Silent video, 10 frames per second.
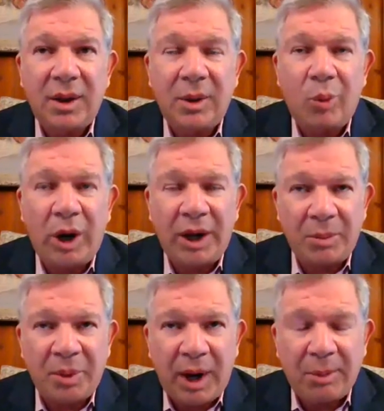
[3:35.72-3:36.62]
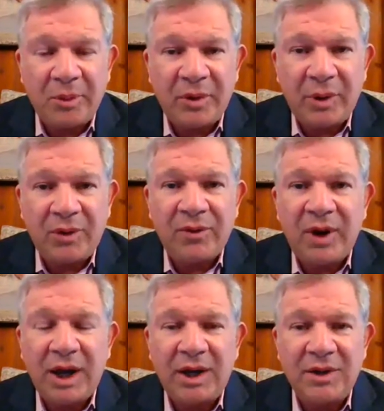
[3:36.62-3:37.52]
One of the problems that we
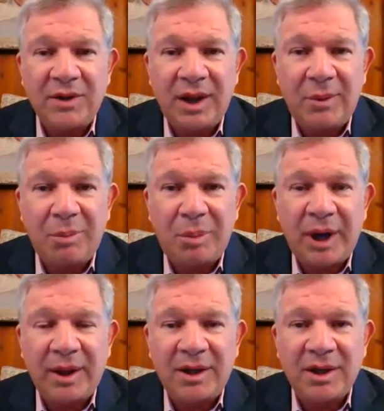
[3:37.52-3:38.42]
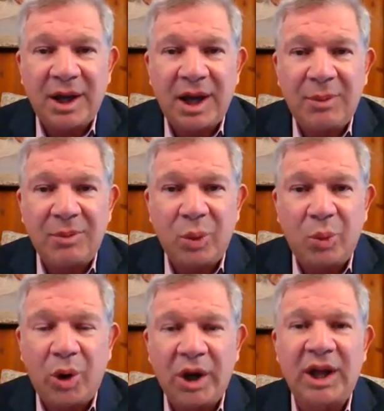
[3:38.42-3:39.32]
find is that by the time you're
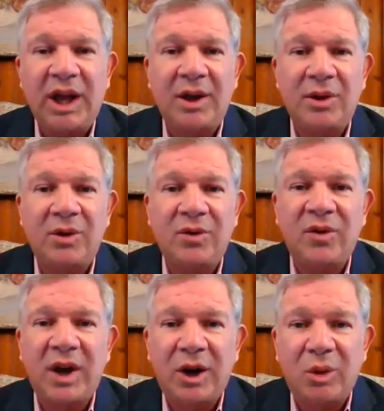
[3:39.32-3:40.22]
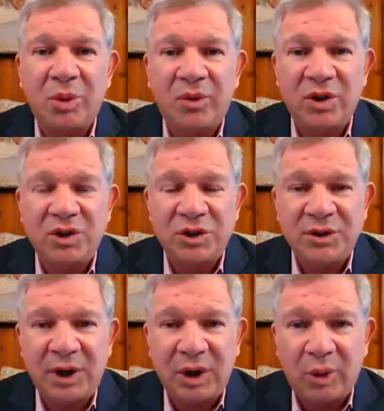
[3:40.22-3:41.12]
working out those final provisions
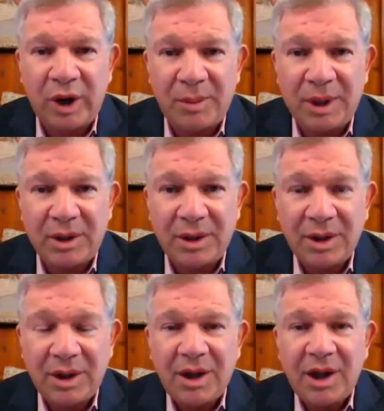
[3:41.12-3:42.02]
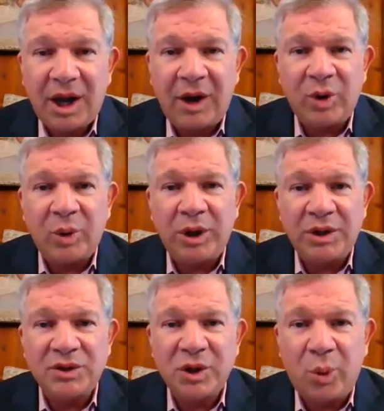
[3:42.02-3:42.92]
of an agreement, everyone
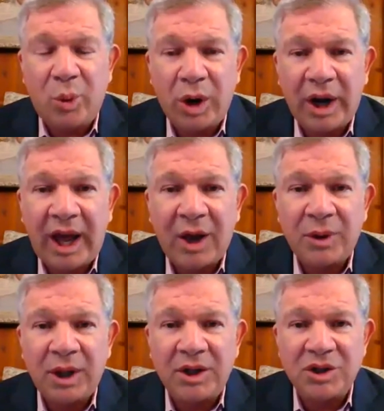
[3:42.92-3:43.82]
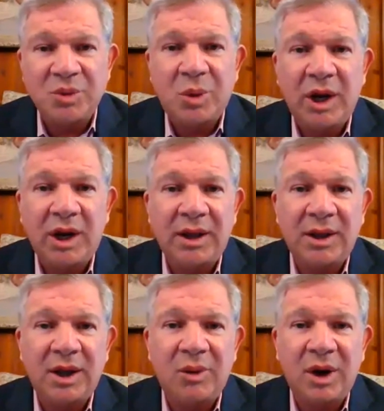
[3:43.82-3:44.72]
is so worn out that you just want to get
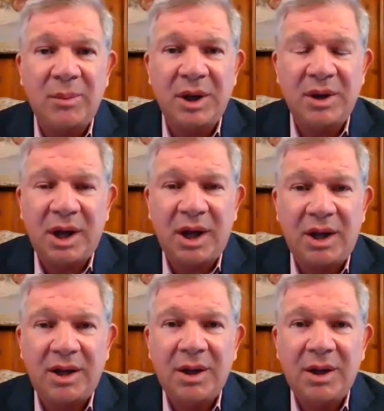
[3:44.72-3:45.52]
the agreement done.